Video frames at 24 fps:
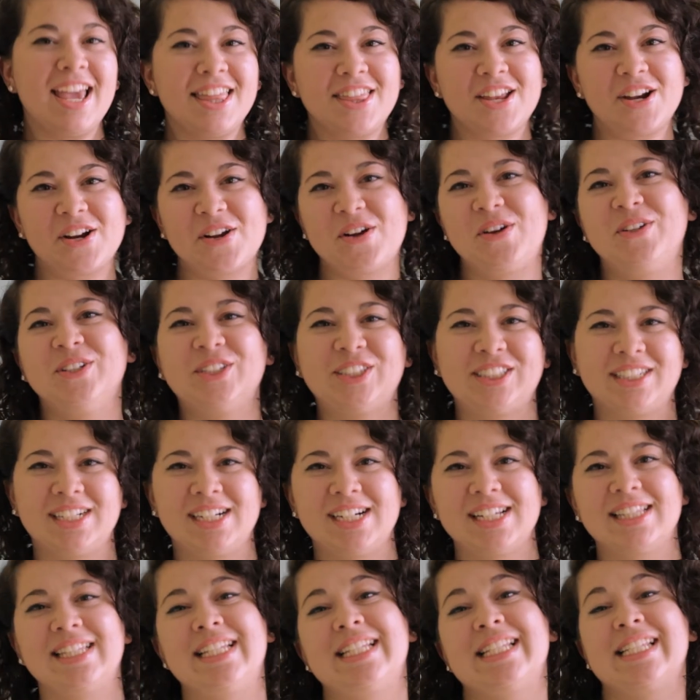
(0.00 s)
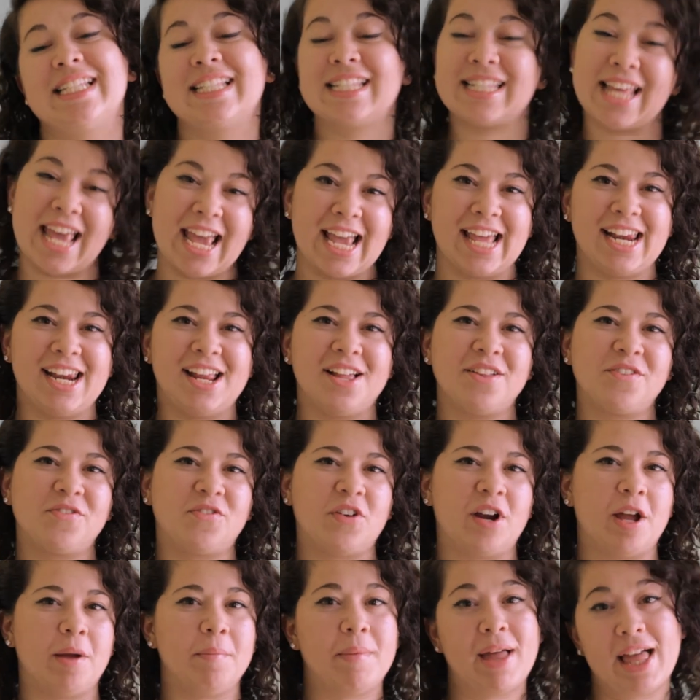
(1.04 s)
there, culture. This is Hannah
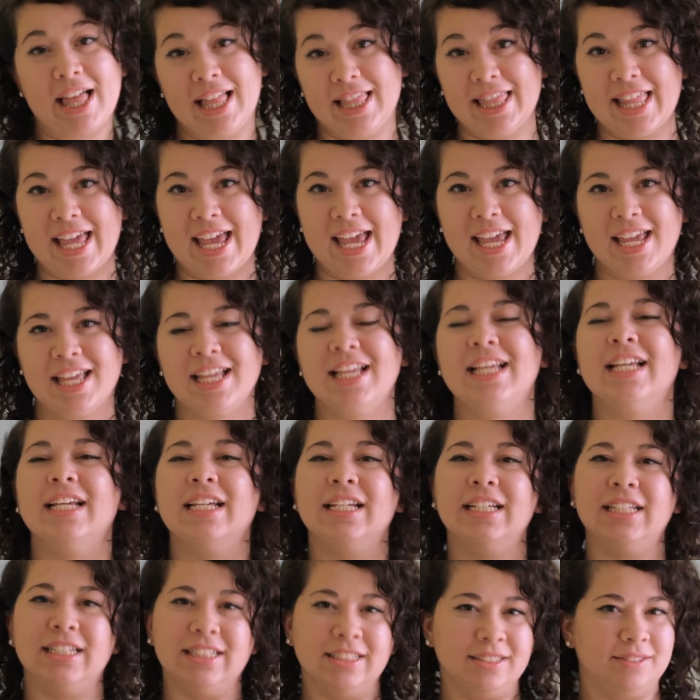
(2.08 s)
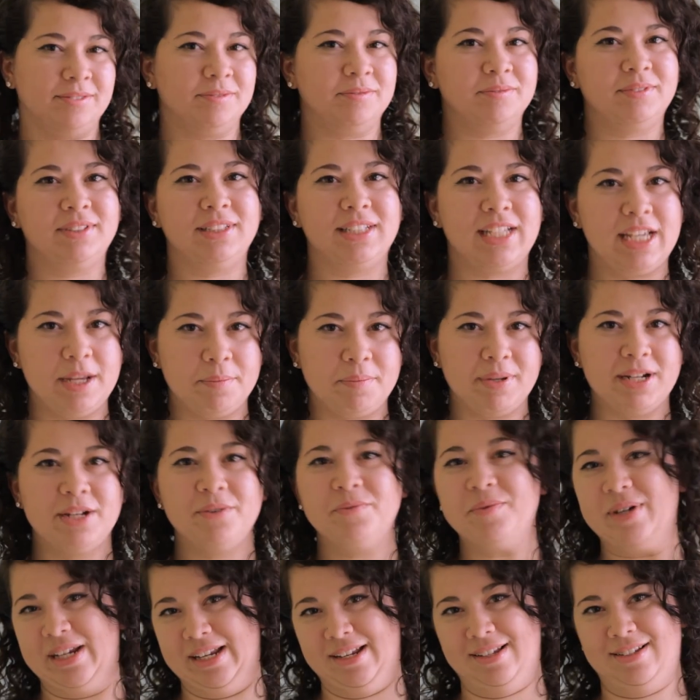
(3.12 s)
from LA. Keeping it
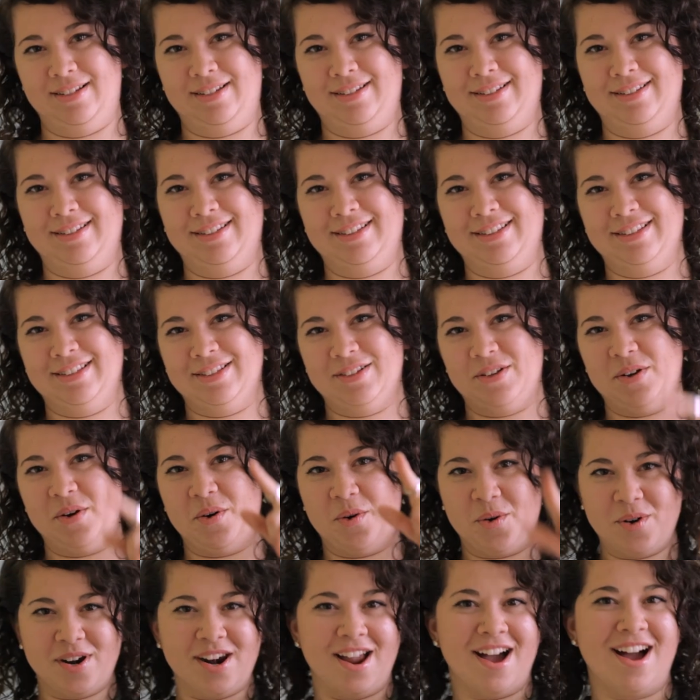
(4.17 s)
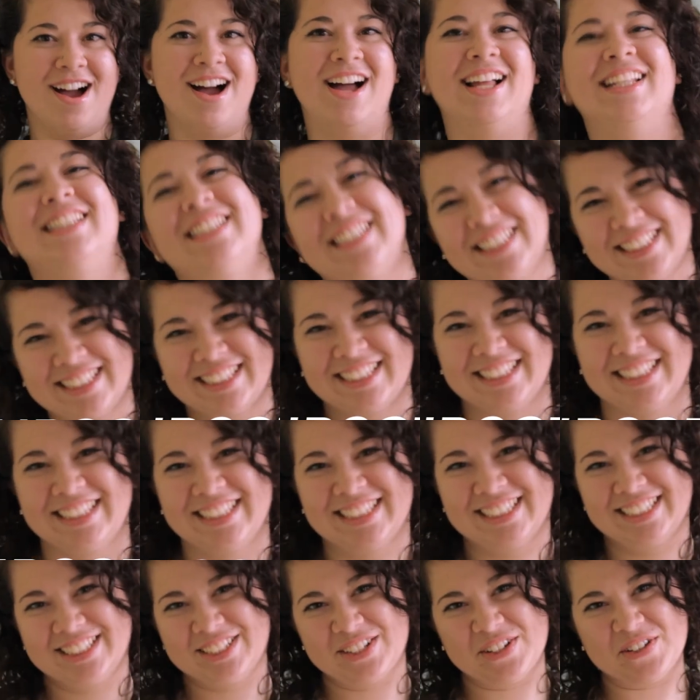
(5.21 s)
real. Or not.
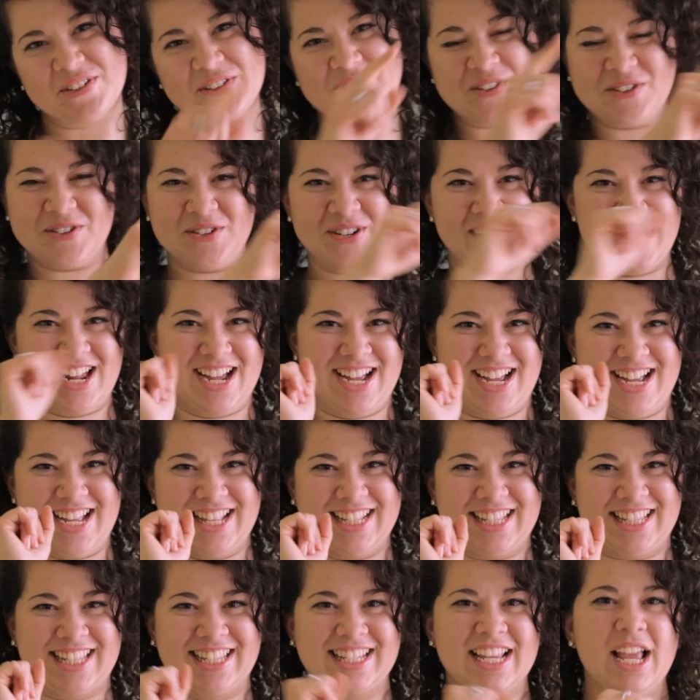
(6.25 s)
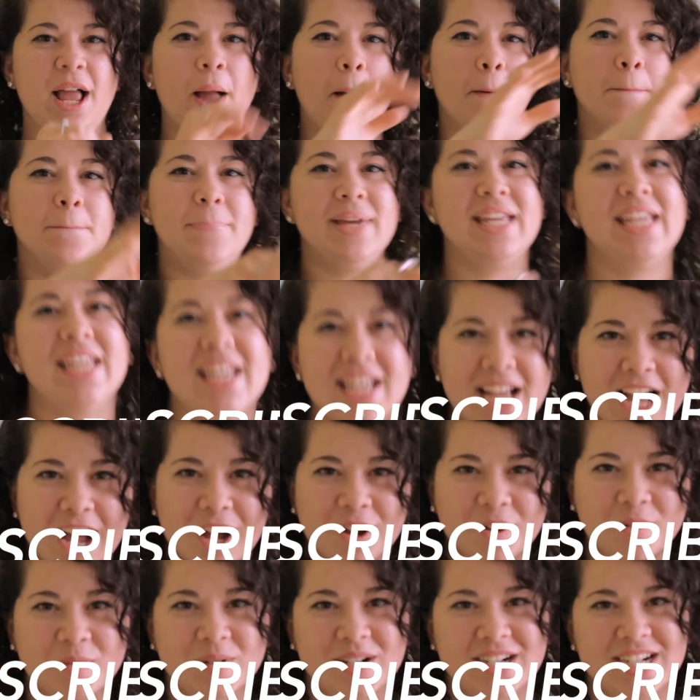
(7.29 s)
Or not. Being
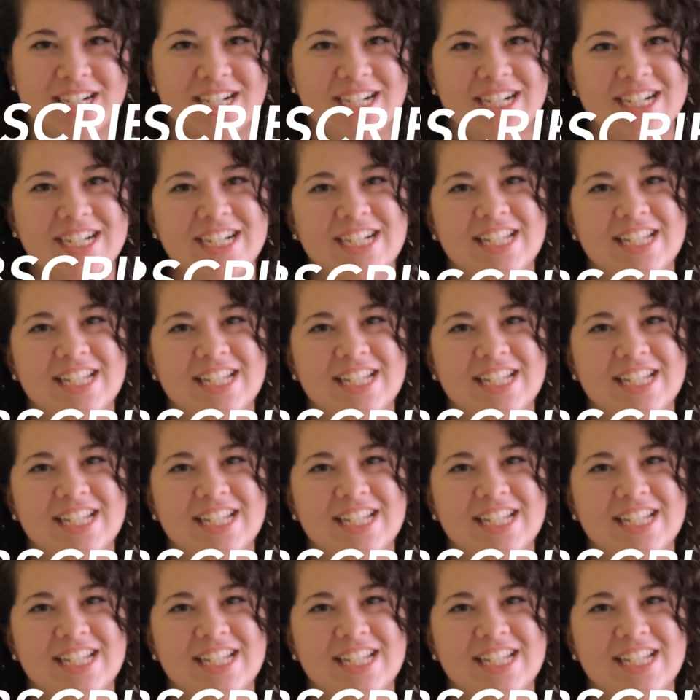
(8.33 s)
awkward.